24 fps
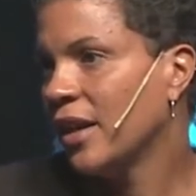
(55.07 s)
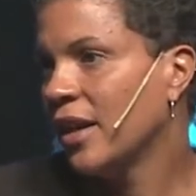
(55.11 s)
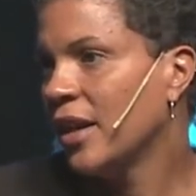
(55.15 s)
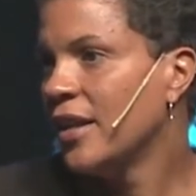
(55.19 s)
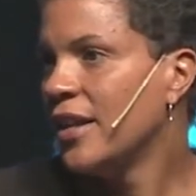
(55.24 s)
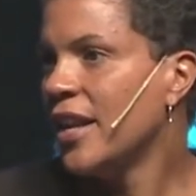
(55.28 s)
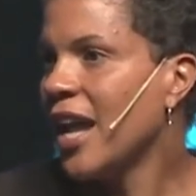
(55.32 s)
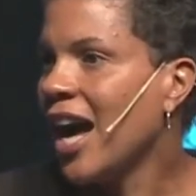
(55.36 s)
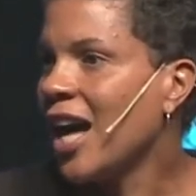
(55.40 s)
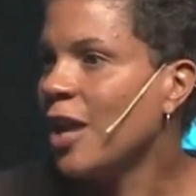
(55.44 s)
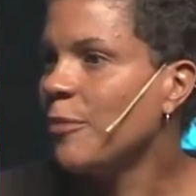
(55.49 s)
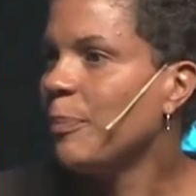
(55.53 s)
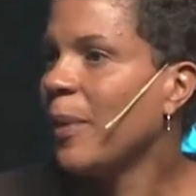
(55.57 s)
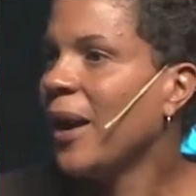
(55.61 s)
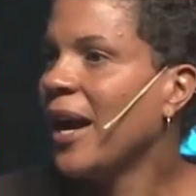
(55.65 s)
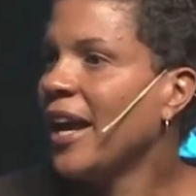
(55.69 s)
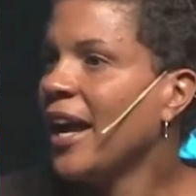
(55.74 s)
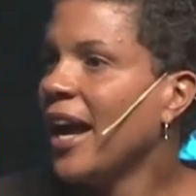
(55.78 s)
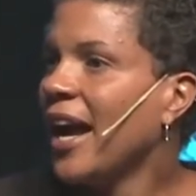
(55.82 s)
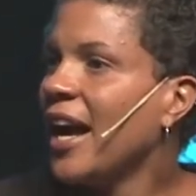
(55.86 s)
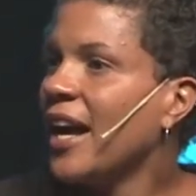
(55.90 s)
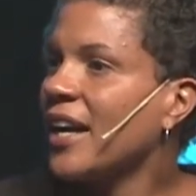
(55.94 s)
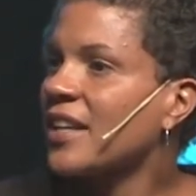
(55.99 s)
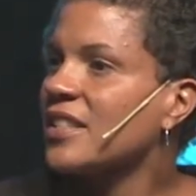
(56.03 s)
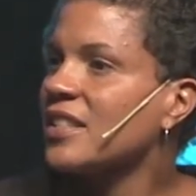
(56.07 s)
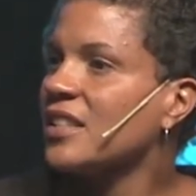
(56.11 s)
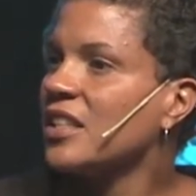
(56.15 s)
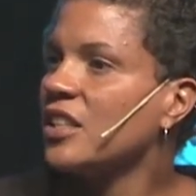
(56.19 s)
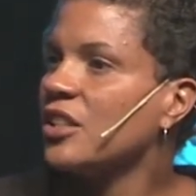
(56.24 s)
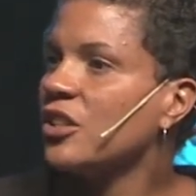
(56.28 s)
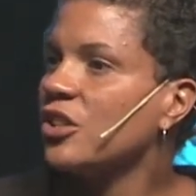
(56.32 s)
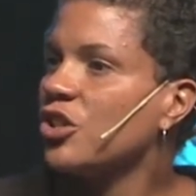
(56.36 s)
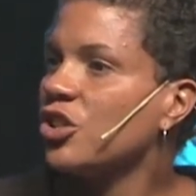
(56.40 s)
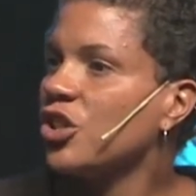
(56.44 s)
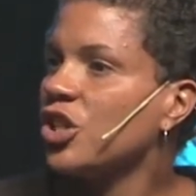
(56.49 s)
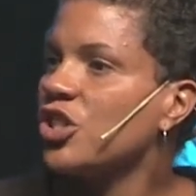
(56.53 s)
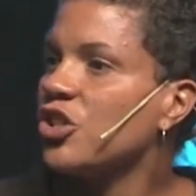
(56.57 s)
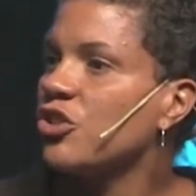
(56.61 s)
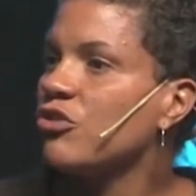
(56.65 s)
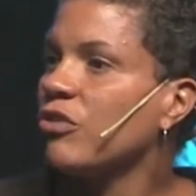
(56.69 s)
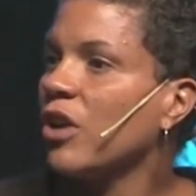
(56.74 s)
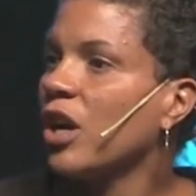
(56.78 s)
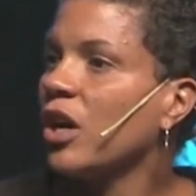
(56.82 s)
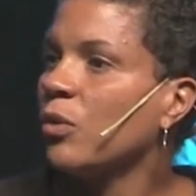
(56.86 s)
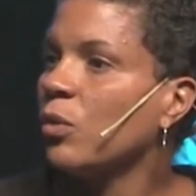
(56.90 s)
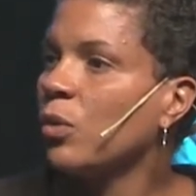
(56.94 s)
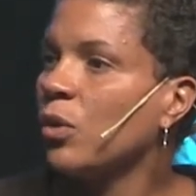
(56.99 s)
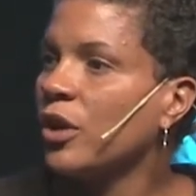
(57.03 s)
Not by accident, this
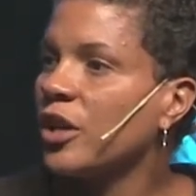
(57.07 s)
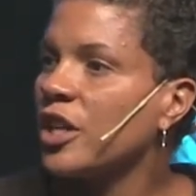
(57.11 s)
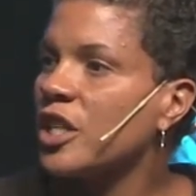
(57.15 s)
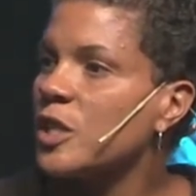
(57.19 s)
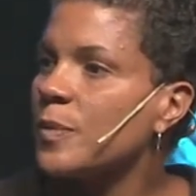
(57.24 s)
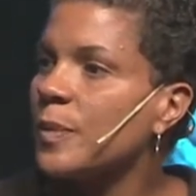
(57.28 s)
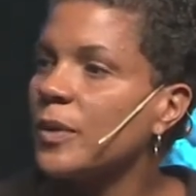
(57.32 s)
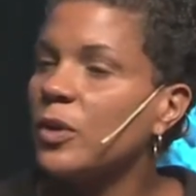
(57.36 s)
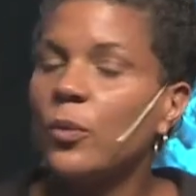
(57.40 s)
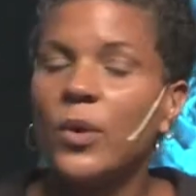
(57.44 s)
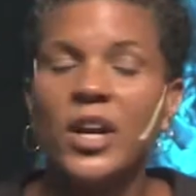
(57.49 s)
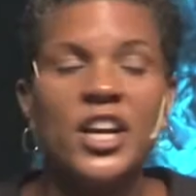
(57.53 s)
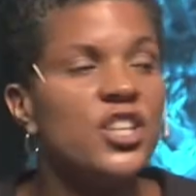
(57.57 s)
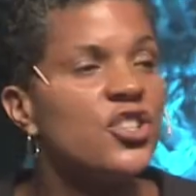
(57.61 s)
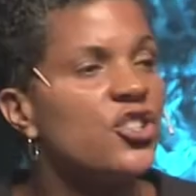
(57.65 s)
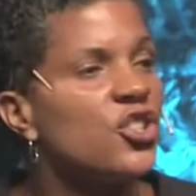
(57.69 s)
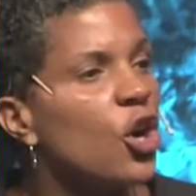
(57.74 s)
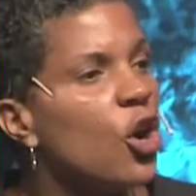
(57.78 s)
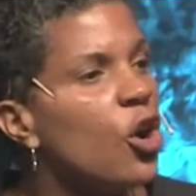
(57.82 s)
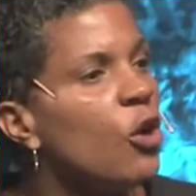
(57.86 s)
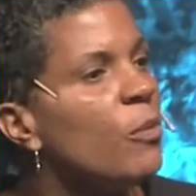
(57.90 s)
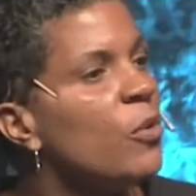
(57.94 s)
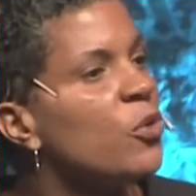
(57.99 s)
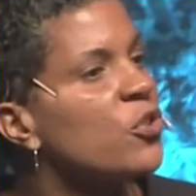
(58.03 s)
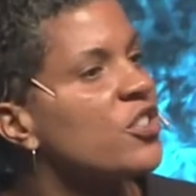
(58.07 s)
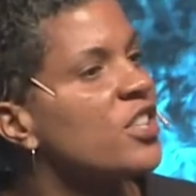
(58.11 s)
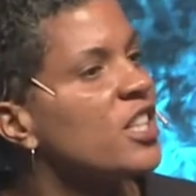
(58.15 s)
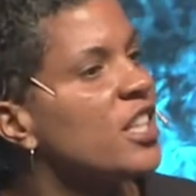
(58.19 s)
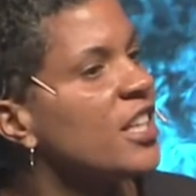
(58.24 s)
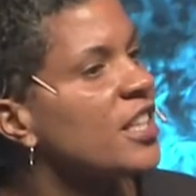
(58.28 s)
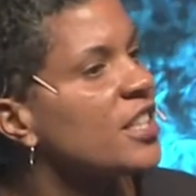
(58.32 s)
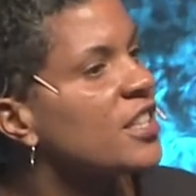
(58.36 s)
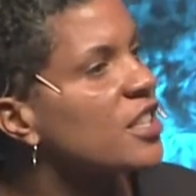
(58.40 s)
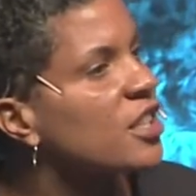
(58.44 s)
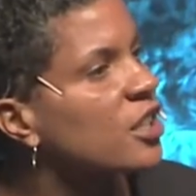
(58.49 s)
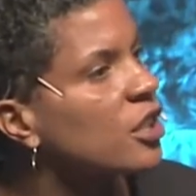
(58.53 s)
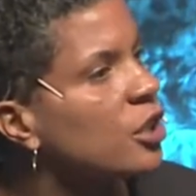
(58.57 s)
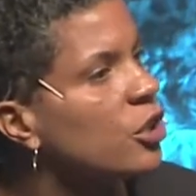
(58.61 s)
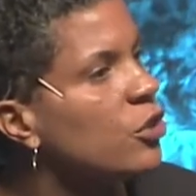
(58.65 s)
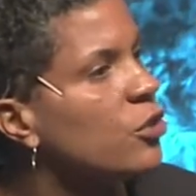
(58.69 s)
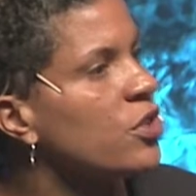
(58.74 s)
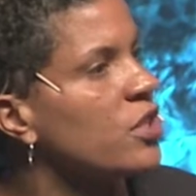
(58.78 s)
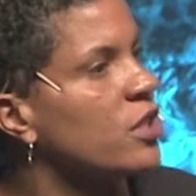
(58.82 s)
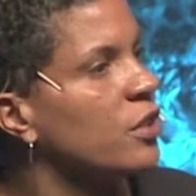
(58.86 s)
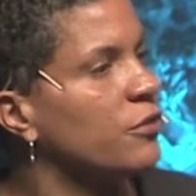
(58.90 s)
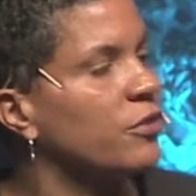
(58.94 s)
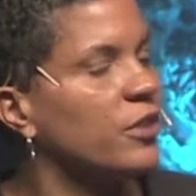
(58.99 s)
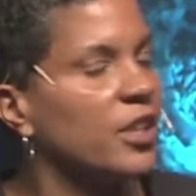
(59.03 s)
drug war has been waged almost
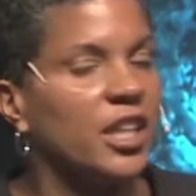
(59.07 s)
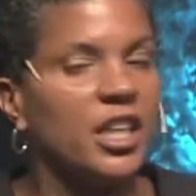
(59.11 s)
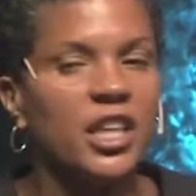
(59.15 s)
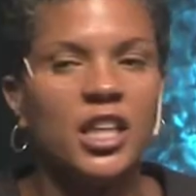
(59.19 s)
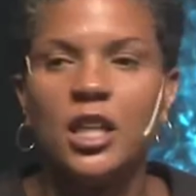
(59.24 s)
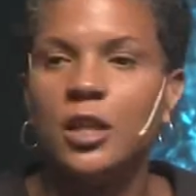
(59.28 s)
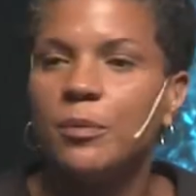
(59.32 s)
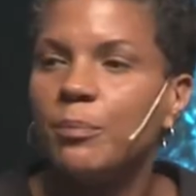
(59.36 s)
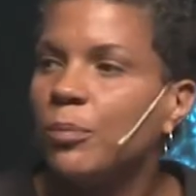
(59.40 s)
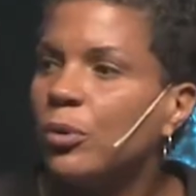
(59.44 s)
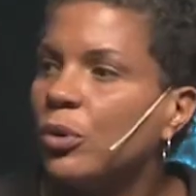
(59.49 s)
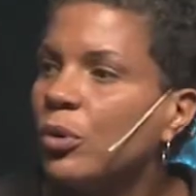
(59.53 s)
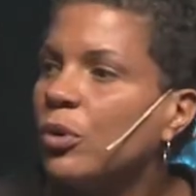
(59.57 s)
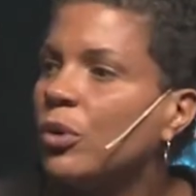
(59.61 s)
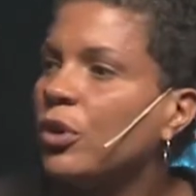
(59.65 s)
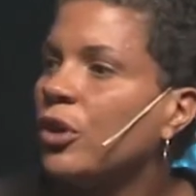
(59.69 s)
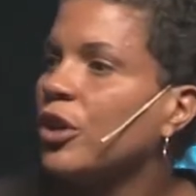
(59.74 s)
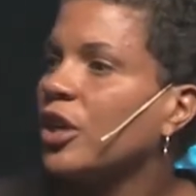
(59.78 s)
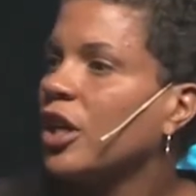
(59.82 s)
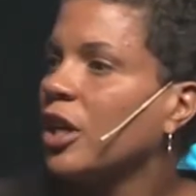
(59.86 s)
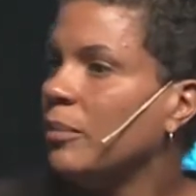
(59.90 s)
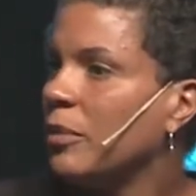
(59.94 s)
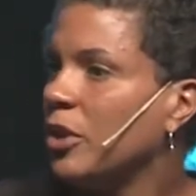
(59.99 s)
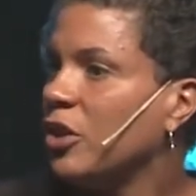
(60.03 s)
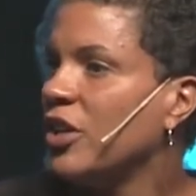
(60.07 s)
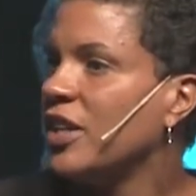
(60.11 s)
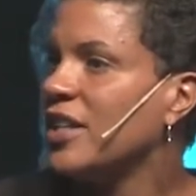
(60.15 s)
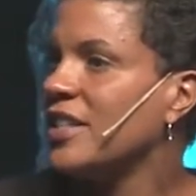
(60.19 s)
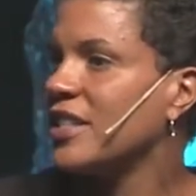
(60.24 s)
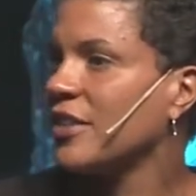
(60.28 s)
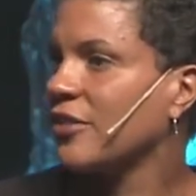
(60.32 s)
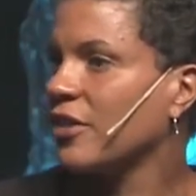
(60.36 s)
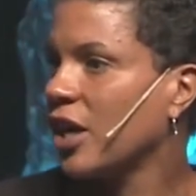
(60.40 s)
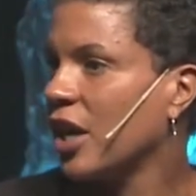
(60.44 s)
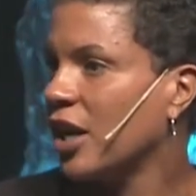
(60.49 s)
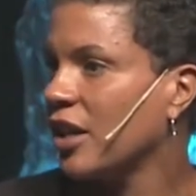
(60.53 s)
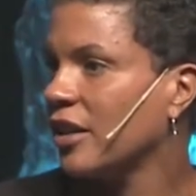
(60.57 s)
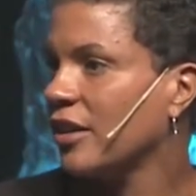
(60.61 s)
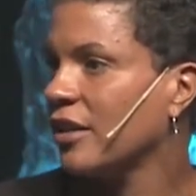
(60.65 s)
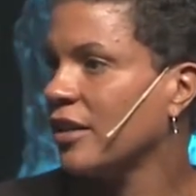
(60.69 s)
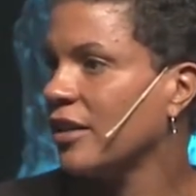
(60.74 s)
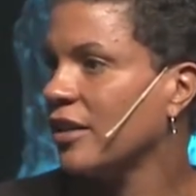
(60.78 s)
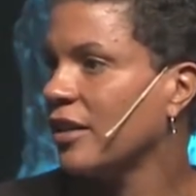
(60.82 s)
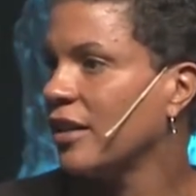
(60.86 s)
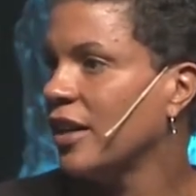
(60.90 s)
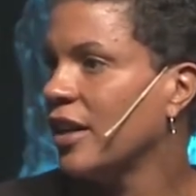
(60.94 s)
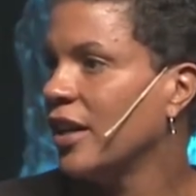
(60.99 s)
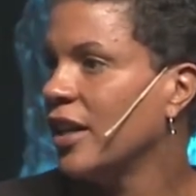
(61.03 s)
exclusively in poor communities of
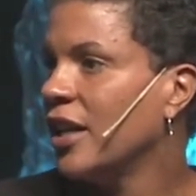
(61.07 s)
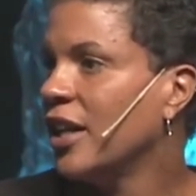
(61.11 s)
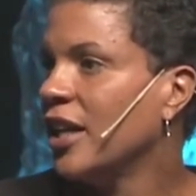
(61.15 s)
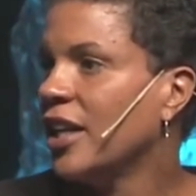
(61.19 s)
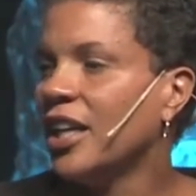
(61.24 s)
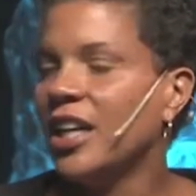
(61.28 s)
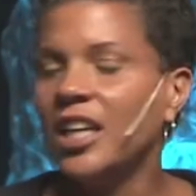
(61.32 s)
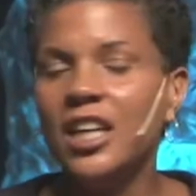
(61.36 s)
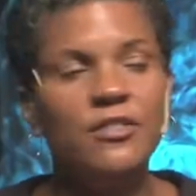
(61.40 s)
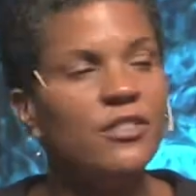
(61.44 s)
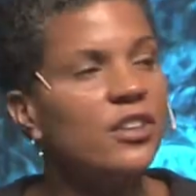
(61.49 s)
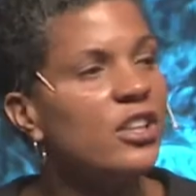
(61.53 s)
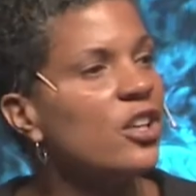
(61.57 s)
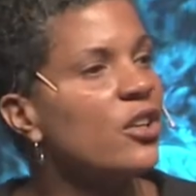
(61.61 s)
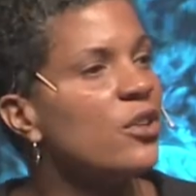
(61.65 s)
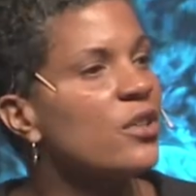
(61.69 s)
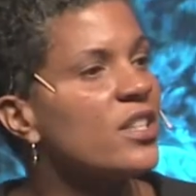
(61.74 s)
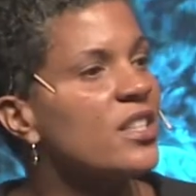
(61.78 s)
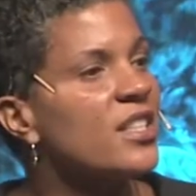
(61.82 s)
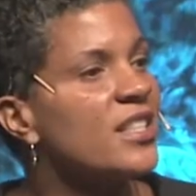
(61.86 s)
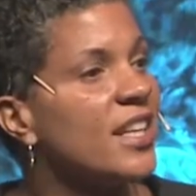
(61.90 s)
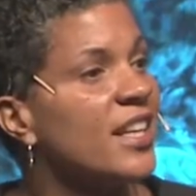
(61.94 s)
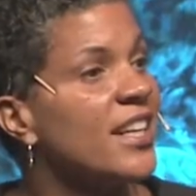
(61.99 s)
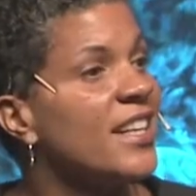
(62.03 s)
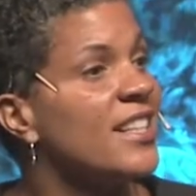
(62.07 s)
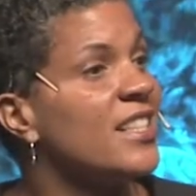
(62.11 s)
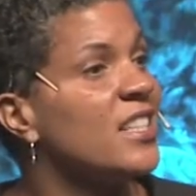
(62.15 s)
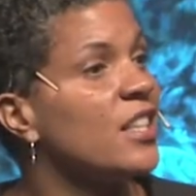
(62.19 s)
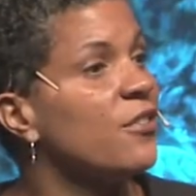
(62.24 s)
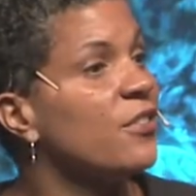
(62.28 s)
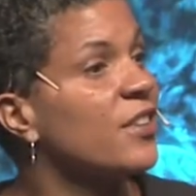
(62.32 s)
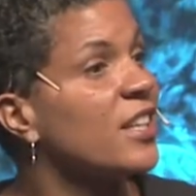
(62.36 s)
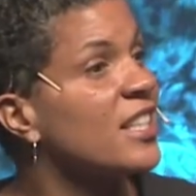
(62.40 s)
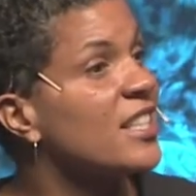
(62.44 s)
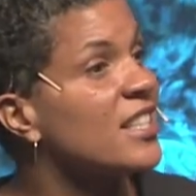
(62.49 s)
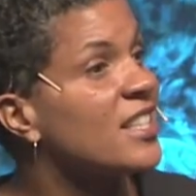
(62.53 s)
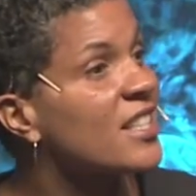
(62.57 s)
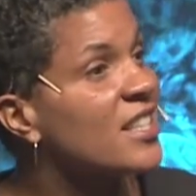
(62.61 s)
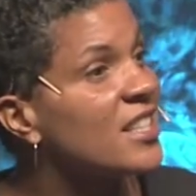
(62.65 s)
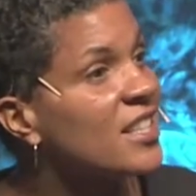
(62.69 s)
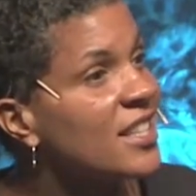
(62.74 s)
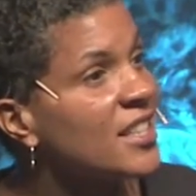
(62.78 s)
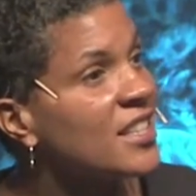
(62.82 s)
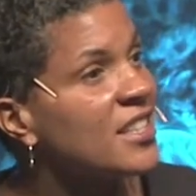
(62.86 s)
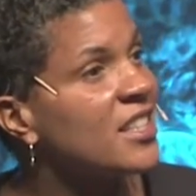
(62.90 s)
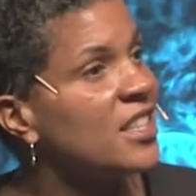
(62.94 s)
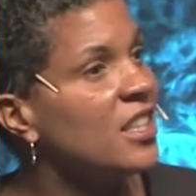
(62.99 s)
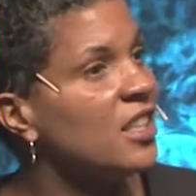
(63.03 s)
color, even though studies have
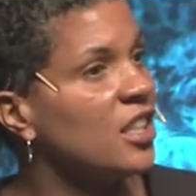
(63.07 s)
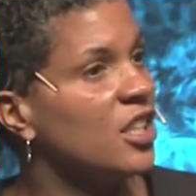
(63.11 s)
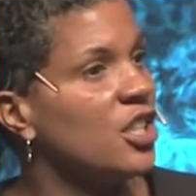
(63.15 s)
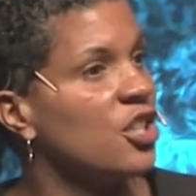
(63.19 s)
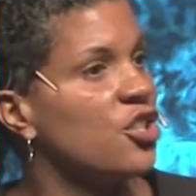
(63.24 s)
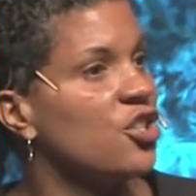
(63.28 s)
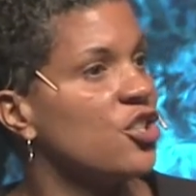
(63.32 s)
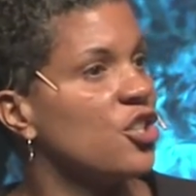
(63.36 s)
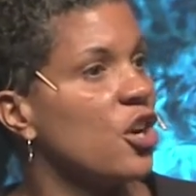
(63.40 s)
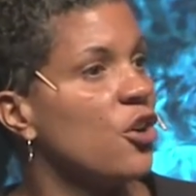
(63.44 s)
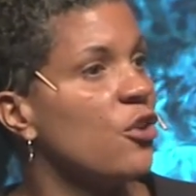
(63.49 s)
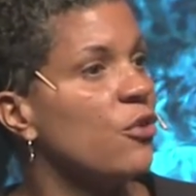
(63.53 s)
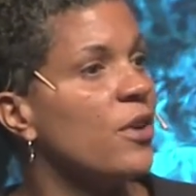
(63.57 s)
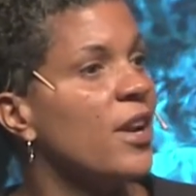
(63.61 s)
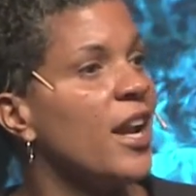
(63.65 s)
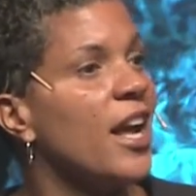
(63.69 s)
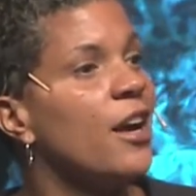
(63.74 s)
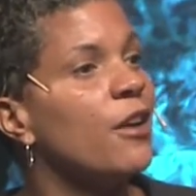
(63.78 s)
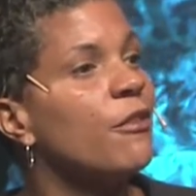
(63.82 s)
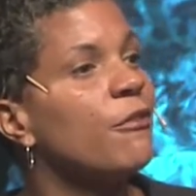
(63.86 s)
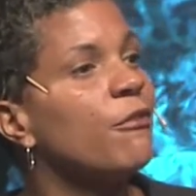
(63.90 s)
consistently shown now